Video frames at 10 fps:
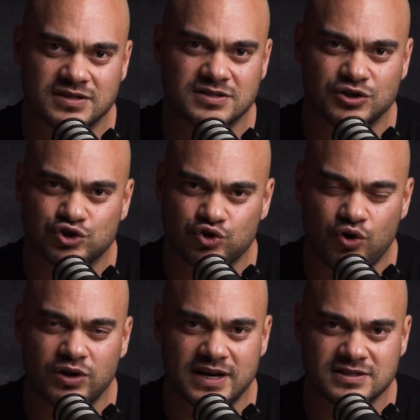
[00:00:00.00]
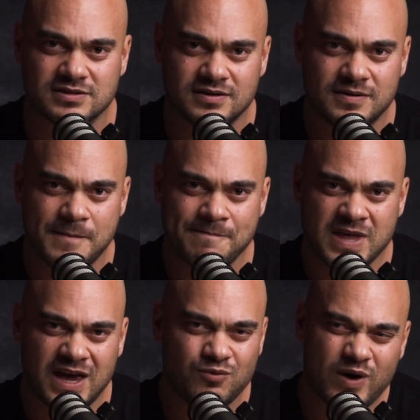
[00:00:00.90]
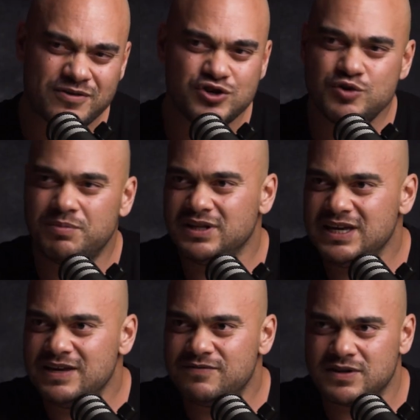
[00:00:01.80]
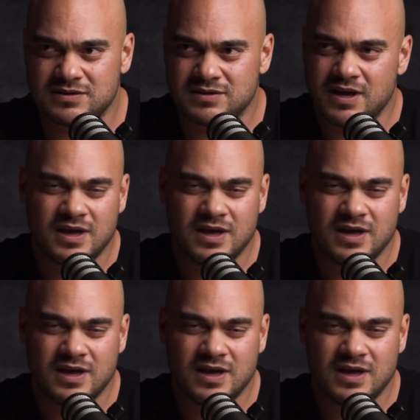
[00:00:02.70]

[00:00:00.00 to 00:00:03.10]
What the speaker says: us, control us. And whether you believe in,